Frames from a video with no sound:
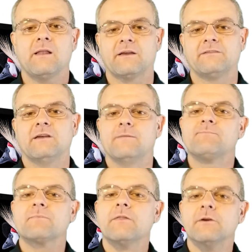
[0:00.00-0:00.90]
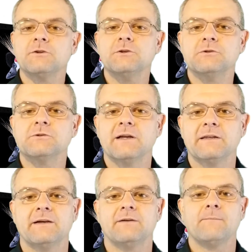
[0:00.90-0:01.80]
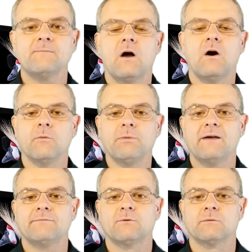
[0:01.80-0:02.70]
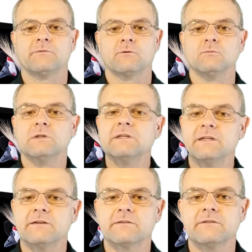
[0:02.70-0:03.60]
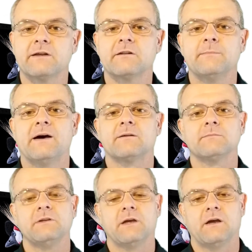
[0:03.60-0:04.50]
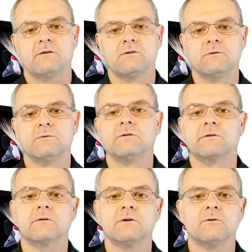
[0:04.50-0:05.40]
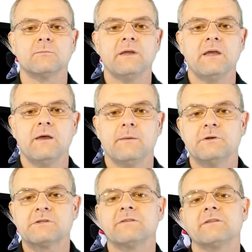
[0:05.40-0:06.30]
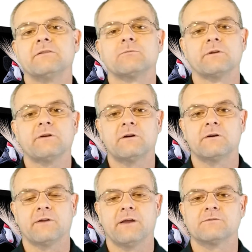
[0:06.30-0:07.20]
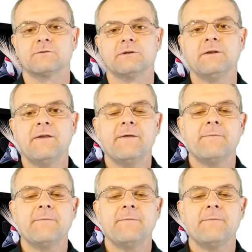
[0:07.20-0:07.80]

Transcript: Like I said, they're huge right now. All the platforms are really getting excited about them. You got Google and Chrome pushing things really hard on Android,